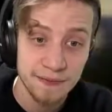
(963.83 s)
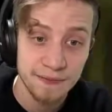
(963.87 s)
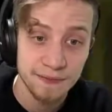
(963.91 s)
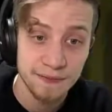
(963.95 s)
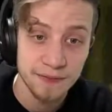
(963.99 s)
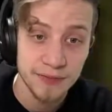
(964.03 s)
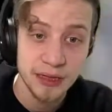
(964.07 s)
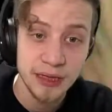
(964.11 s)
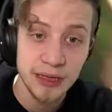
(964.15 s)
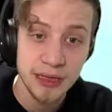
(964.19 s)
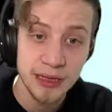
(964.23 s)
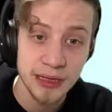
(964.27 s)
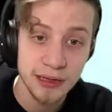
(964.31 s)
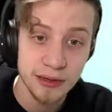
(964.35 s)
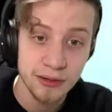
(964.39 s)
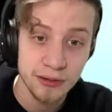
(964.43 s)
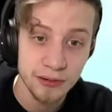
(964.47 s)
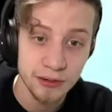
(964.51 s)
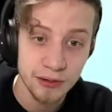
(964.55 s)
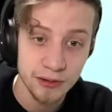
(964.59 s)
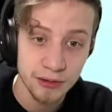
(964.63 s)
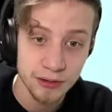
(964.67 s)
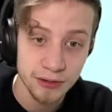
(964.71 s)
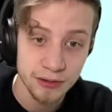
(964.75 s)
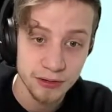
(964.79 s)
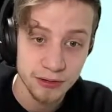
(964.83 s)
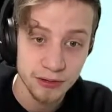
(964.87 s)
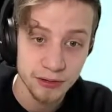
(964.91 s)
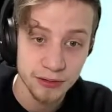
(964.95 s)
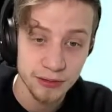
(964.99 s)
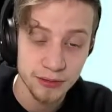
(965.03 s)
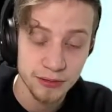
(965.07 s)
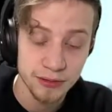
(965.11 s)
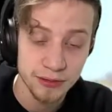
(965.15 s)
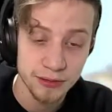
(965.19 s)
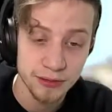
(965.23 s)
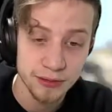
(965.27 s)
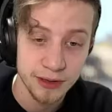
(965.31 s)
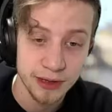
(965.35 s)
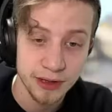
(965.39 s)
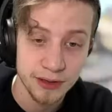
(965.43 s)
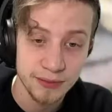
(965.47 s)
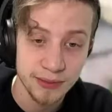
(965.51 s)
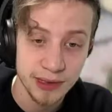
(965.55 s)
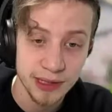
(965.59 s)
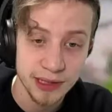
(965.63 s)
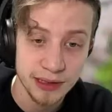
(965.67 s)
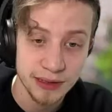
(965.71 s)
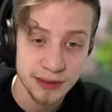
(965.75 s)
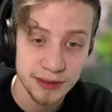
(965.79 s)
week or so. So that
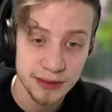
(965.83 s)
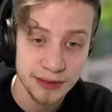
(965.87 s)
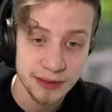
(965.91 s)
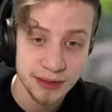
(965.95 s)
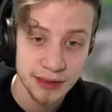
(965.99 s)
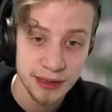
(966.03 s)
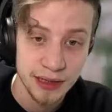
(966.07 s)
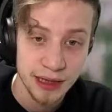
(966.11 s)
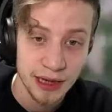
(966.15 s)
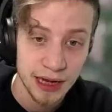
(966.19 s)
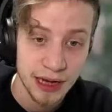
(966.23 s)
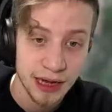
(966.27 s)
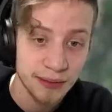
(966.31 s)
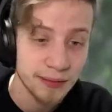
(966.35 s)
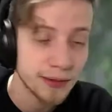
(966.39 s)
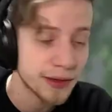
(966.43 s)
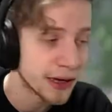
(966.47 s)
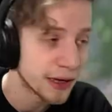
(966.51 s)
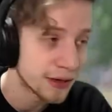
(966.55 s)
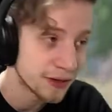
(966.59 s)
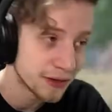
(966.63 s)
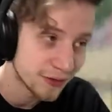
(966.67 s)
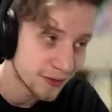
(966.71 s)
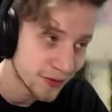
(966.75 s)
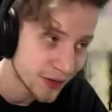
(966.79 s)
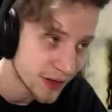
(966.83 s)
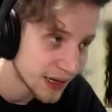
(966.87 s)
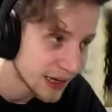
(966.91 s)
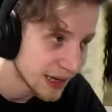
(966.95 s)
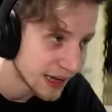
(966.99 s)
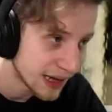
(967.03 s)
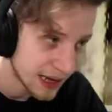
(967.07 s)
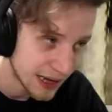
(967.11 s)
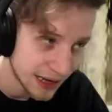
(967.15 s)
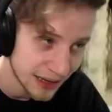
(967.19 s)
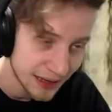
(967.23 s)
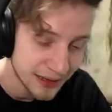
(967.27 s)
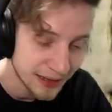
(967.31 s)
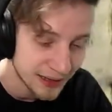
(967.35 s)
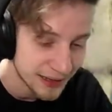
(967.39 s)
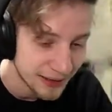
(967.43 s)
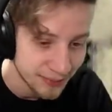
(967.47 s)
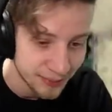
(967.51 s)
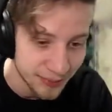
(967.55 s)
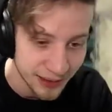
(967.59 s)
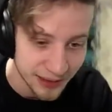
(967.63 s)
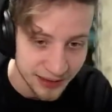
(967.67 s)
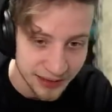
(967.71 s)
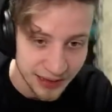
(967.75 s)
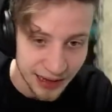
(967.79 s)
means don't worry, I'm keeping